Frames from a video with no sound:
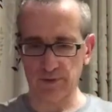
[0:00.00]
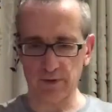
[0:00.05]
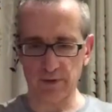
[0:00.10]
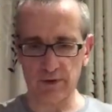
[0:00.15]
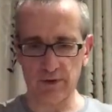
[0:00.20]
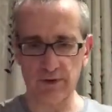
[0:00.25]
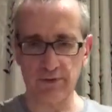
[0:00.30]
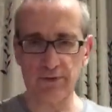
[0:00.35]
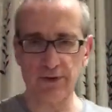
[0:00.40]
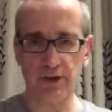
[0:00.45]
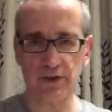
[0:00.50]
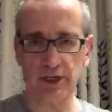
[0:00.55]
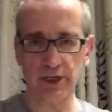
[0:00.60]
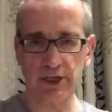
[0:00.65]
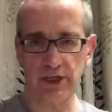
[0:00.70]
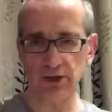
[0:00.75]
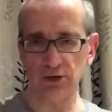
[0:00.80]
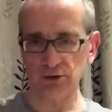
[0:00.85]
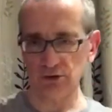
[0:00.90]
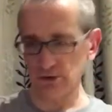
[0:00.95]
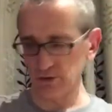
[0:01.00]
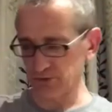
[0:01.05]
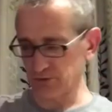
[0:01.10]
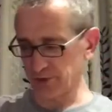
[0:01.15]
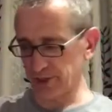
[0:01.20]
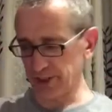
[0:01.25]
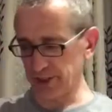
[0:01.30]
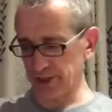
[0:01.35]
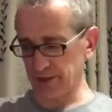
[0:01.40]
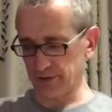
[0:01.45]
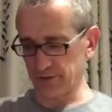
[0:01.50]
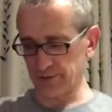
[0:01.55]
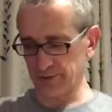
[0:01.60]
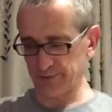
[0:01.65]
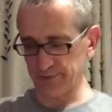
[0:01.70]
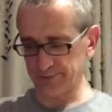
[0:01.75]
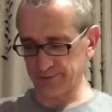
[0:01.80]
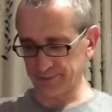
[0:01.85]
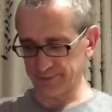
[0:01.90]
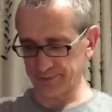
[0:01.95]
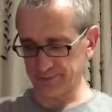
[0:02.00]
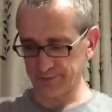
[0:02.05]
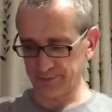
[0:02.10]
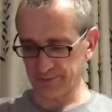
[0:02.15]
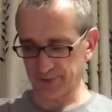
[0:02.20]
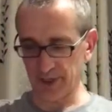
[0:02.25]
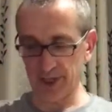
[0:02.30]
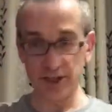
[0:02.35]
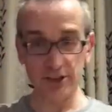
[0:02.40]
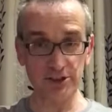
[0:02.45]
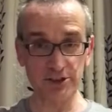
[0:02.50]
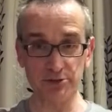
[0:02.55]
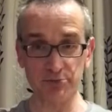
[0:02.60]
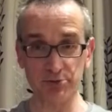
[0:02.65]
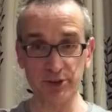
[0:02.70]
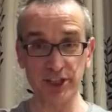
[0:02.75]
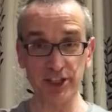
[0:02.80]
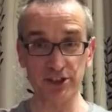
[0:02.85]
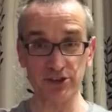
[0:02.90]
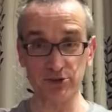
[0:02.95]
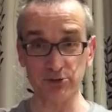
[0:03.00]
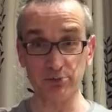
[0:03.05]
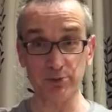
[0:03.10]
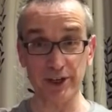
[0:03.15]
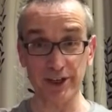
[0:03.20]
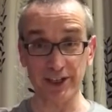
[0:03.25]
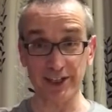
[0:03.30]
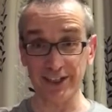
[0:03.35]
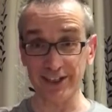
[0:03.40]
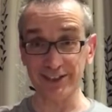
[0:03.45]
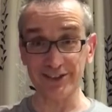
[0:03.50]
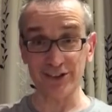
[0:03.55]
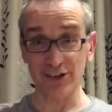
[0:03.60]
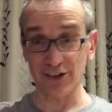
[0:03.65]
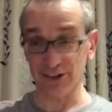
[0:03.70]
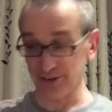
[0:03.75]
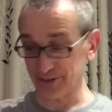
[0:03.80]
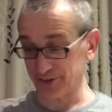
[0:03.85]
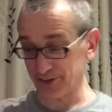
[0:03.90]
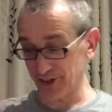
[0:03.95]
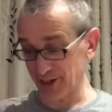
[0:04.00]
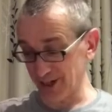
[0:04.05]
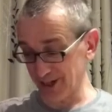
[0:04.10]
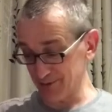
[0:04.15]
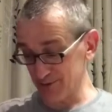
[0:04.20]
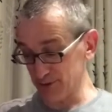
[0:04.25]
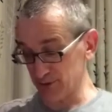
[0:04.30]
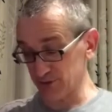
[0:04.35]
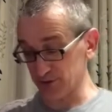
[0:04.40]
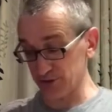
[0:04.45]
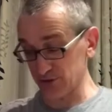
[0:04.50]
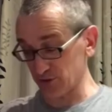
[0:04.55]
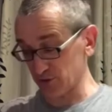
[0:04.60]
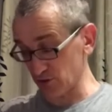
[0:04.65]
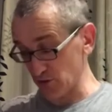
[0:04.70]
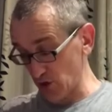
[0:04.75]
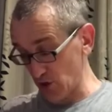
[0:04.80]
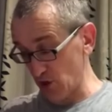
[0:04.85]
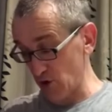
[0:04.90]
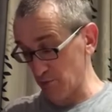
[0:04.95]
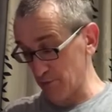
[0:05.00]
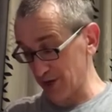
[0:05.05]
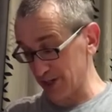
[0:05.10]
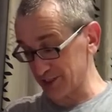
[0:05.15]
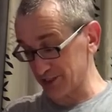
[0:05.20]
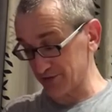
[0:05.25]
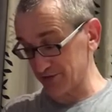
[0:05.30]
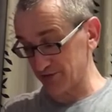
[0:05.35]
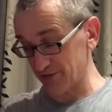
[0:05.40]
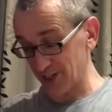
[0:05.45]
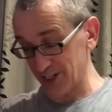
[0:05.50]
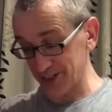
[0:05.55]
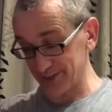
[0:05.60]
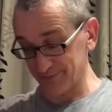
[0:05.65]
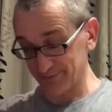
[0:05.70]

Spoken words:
The volcano goes right here. I used to play this with my kids all the time. It was so much fun.